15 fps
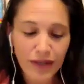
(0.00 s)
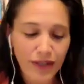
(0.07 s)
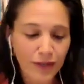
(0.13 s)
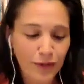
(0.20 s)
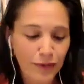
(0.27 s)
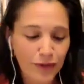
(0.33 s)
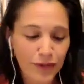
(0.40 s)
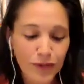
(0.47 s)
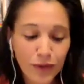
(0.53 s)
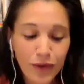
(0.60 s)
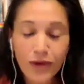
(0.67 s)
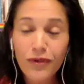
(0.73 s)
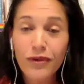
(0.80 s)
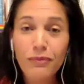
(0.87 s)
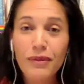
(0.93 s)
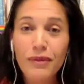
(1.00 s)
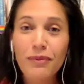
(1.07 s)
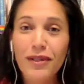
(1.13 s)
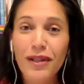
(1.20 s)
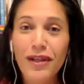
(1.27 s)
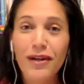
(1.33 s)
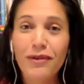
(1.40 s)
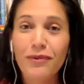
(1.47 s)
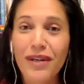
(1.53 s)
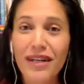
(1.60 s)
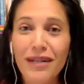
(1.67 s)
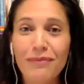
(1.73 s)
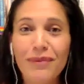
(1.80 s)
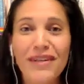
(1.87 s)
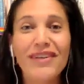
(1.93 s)
And there were 200 people at our
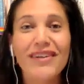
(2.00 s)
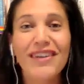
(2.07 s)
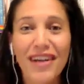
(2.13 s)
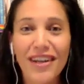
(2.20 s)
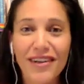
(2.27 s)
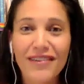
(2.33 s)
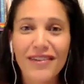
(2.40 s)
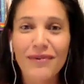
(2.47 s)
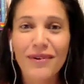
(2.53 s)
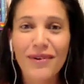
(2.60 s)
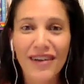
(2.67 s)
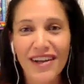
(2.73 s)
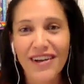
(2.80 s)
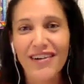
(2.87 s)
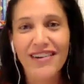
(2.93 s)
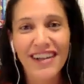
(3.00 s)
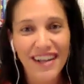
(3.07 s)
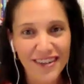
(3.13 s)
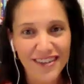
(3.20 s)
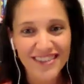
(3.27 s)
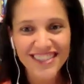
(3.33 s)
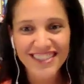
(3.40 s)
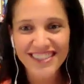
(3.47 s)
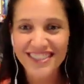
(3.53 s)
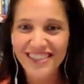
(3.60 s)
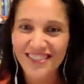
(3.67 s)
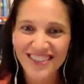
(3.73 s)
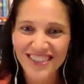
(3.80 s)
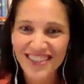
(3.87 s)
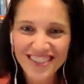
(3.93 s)
wedding, but none of them were at our house because
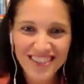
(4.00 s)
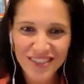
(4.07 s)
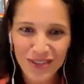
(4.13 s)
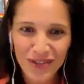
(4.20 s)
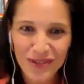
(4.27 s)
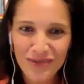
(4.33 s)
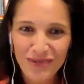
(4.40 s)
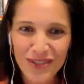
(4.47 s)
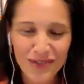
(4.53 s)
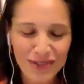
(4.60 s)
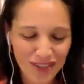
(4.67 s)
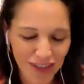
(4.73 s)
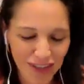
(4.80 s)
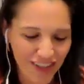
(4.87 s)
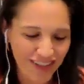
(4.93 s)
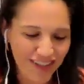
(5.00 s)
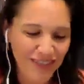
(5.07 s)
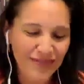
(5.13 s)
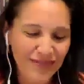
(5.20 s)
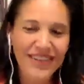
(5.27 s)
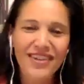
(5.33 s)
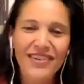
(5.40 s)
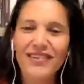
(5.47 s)
it was on Zoom, which was awesome.